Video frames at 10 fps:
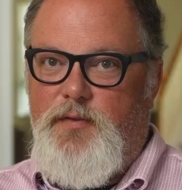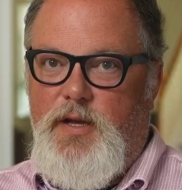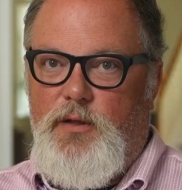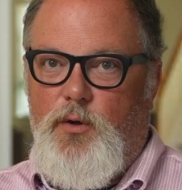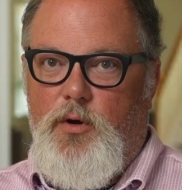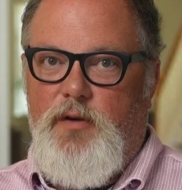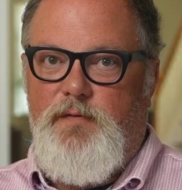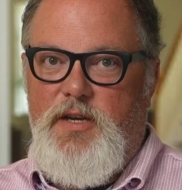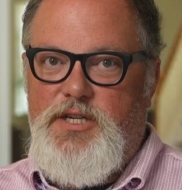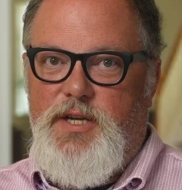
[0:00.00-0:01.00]
the allure of
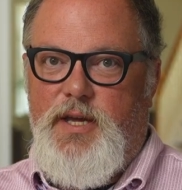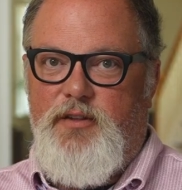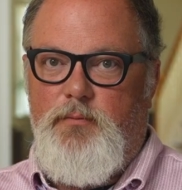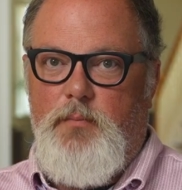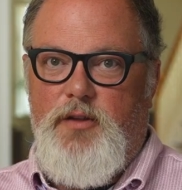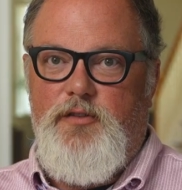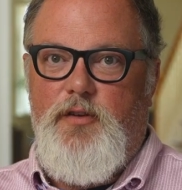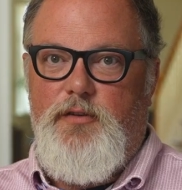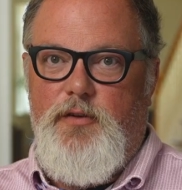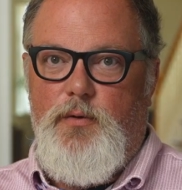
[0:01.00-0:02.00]
fishing has much
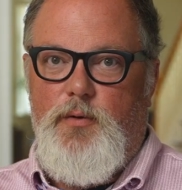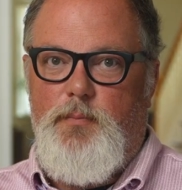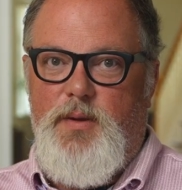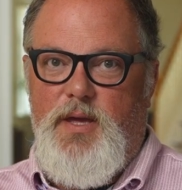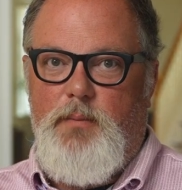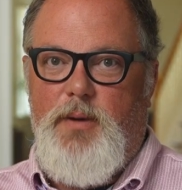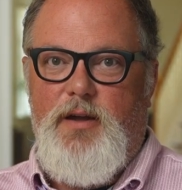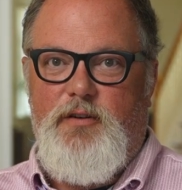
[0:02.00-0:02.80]
to do with being by